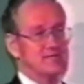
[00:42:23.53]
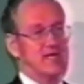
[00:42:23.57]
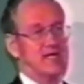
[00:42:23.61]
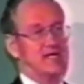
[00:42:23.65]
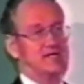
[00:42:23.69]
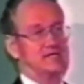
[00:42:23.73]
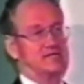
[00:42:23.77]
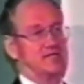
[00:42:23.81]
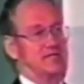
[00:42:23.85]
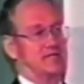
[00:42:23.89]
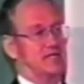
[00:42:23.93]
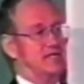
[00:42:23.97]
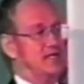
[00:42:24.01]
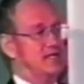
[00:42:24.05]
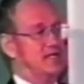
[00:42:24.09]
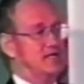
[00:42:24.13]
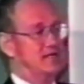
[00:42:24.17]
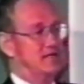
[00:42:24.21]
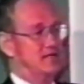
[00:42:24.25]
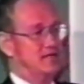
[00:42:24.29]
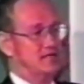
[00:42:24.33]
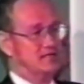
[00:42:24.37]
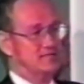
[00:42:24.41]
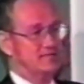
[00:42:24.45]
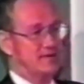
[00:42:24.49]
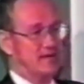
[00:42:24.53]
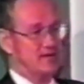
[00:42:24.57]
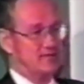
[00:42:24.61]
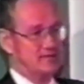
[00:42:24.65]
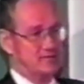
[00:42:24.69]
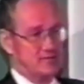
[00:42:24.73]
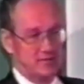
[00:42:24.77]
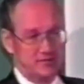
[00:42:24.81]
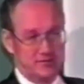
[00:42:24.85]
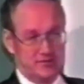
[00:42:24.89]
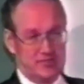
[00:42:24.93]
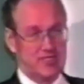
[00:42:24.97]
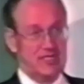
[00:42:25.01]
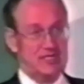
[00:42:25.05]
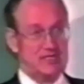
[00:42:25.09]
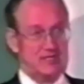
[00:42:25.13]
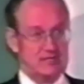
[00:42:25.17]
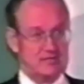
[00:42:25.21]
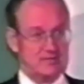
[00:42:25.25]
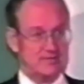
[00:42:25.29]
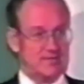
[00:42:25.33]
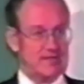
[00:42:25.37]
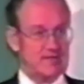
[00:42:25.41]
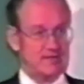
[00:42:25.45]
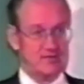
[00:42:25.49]
miles that he and his spouse, or she and
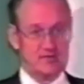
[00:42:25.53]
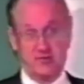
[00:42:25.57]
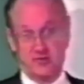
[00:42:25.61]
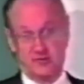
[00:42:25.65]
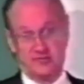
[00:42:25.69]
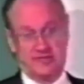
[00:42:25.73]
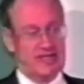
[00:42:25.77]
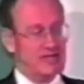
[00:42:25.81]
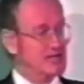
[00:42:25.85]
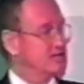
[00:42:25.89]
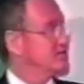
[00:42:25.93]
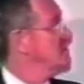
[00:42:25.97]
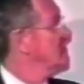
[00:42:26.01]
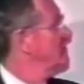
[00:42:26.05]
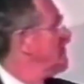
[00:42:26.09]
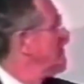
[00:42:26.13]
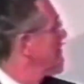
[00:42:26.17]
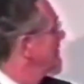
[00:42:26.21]
his spouse, her spouse,